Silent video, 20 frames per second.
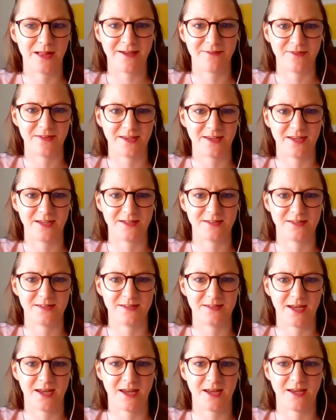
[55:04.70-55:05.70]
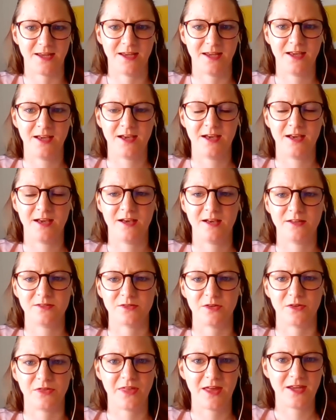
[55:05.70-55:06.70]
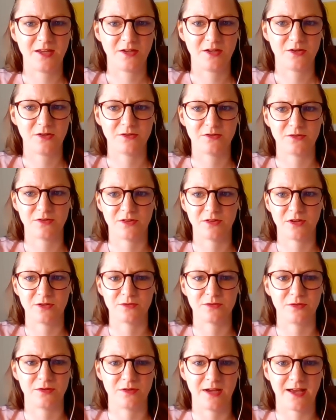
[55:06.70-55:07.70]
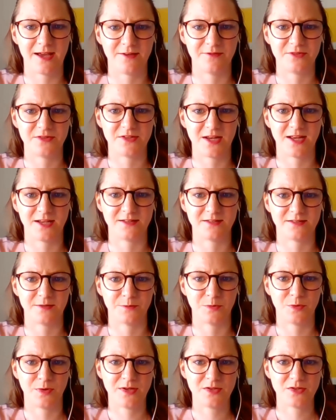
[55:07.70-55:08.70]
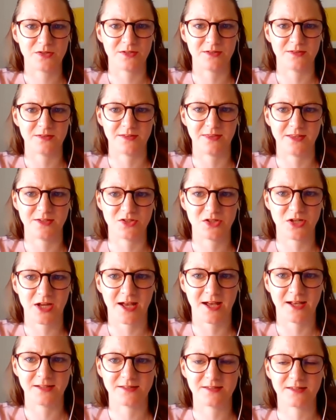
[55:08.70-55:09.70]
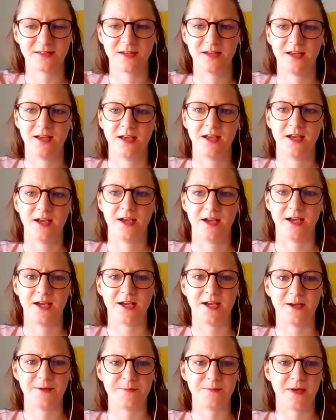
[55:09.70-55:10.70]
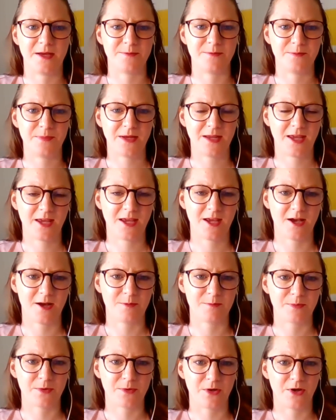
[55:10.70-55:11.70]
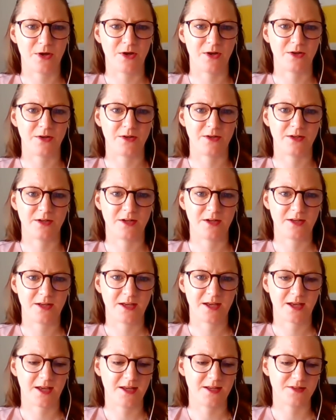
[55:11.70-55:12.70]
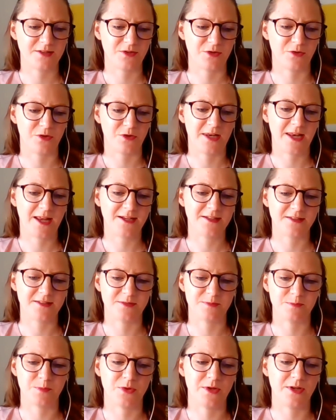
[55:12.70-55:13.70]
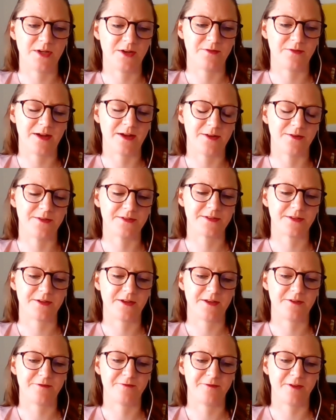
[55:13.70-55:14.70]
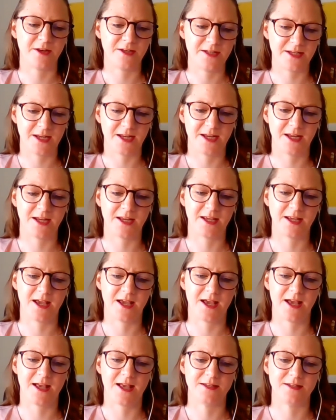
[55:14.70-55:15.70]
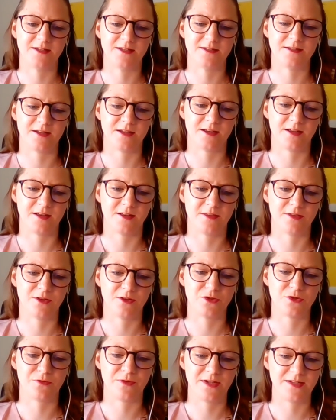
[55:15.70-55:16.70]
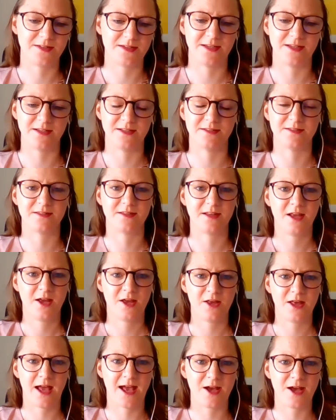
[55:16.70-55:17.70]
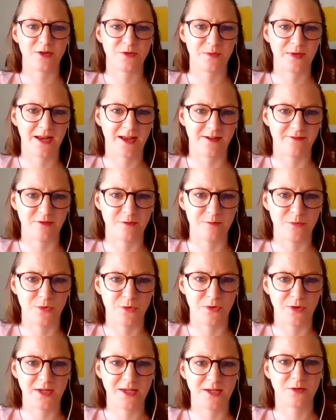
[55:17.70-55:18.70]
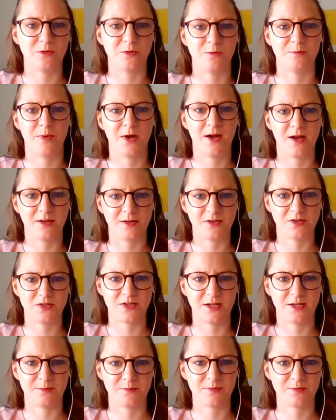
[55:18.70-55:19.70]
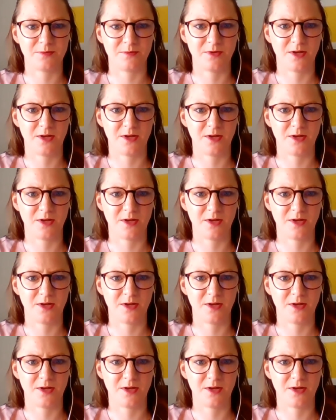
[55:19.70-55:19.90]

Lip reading: having here today. So thank you to those who have shared some questions in the chat. And picking up on, Gijs, your latest point around funding and the treaties, how do we have a more equal partnership,